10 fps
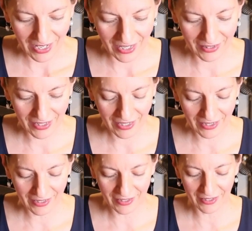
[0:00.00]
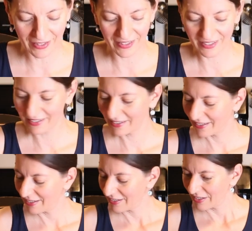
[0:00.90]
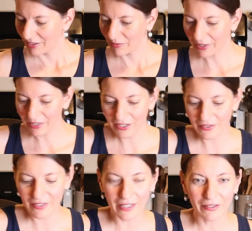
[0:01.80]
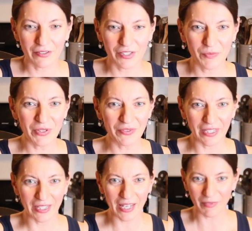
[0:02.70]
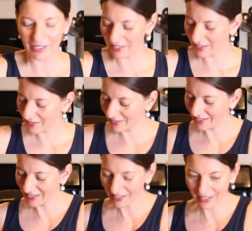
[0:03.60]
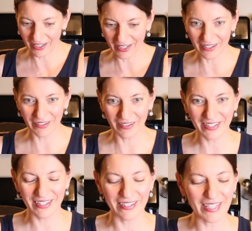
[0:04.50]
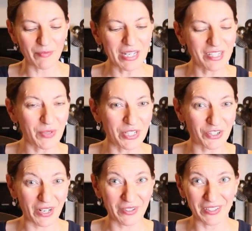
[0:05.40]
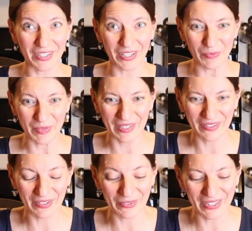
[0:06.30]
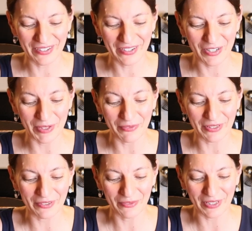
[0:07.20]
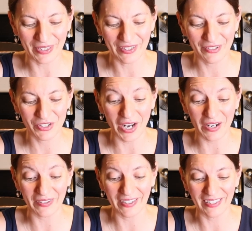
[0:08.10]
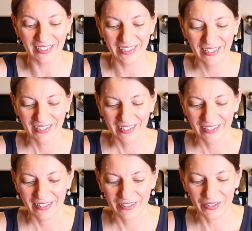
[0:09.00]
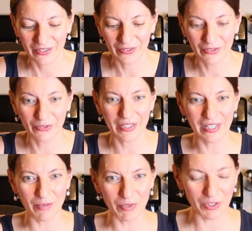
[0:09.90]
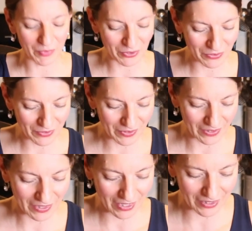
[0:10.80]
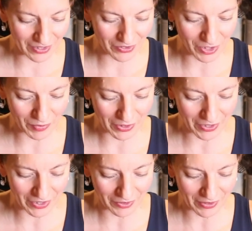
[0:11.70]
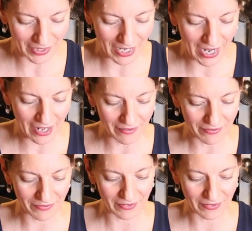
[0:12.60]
And then we're going to use that little spoon that came with it. And this is semi-sweet chocolate chips. So these are going to be filled with chocolate. So a tablespoon, and then you just put it on the 1/2.